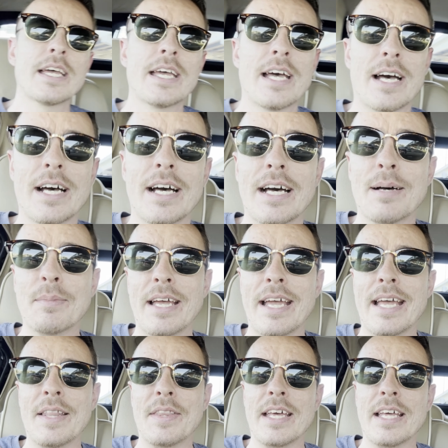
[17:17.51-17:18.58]

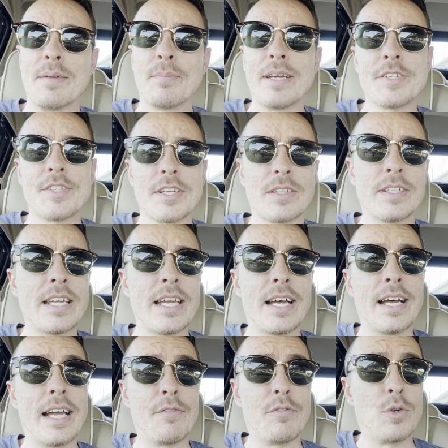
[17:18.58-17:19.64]
And then basically,
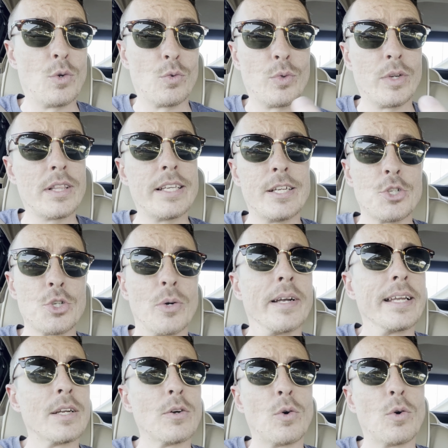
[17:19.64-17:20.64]
if you're really enjoying it,